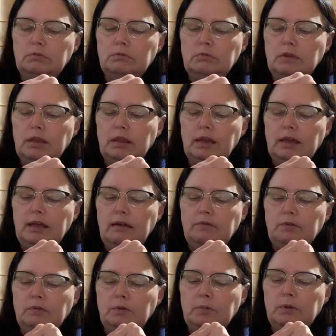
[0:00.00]
I like
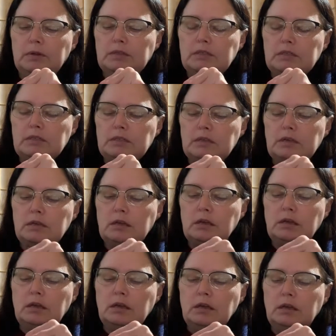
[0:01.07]
having ribbons.
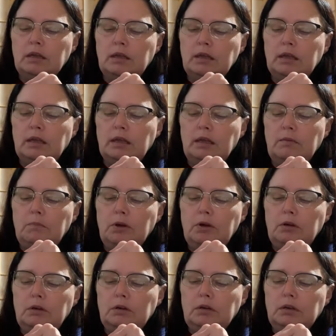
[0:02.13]
Come
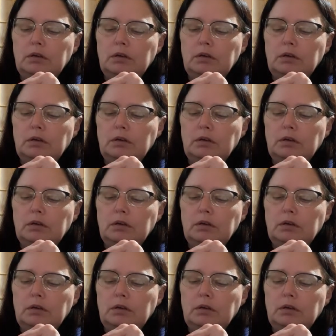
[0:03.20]
on.